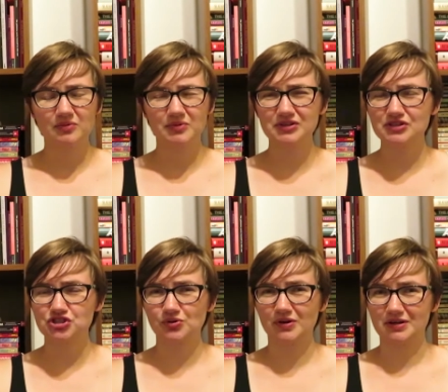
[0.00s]
really
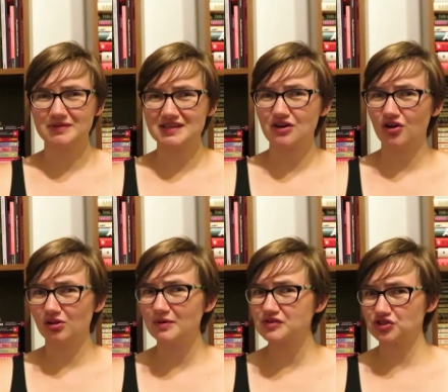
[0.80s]
short. It was like
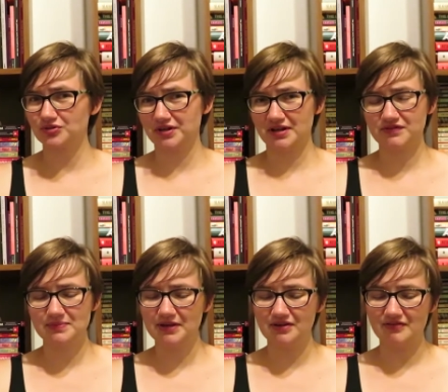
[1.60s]
almost short enough
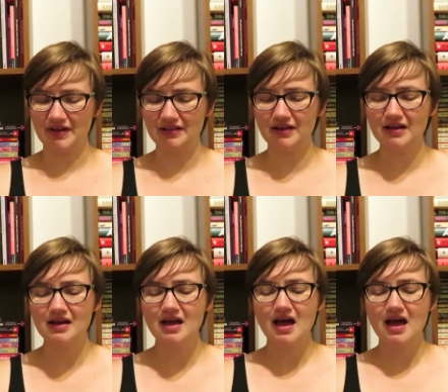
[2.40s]
to be a novella,